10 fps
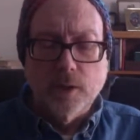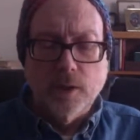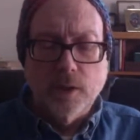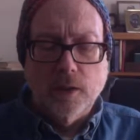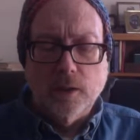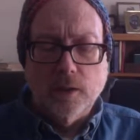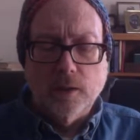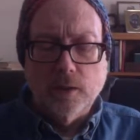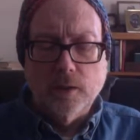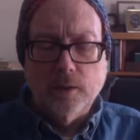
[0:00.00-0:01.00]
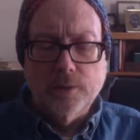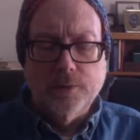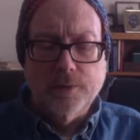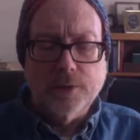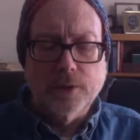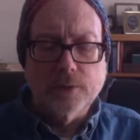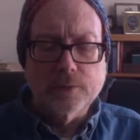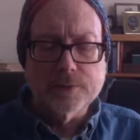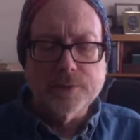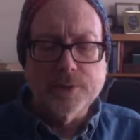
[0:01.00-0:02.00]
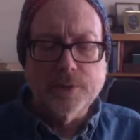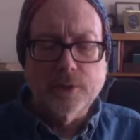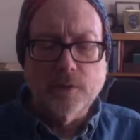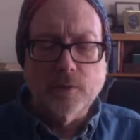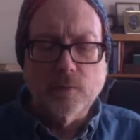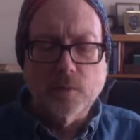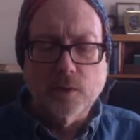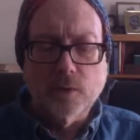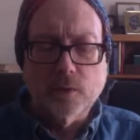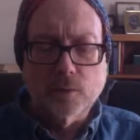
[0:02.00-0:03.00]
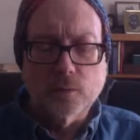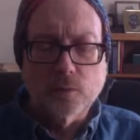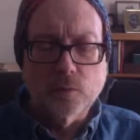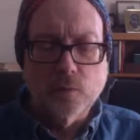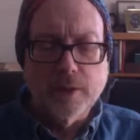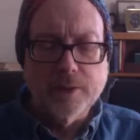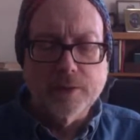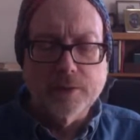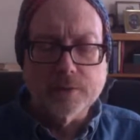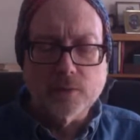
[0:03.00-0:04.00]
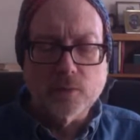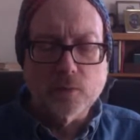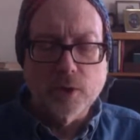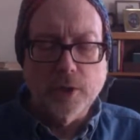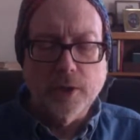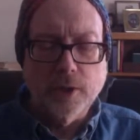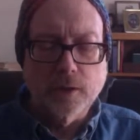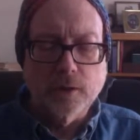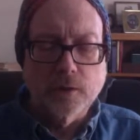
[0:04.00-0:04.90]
the colors there were red and gray.